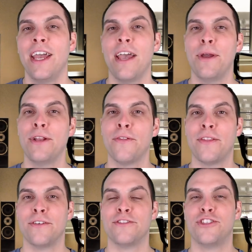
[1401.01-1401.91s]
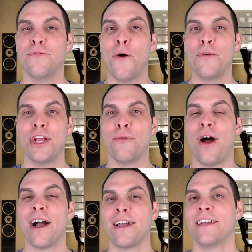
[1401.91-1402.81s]
and we know that there's Devonian
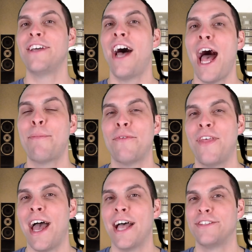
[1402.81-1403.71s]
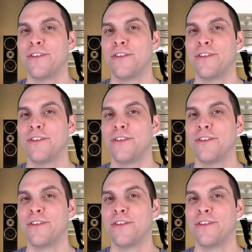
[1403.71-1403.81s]
rock on top of that,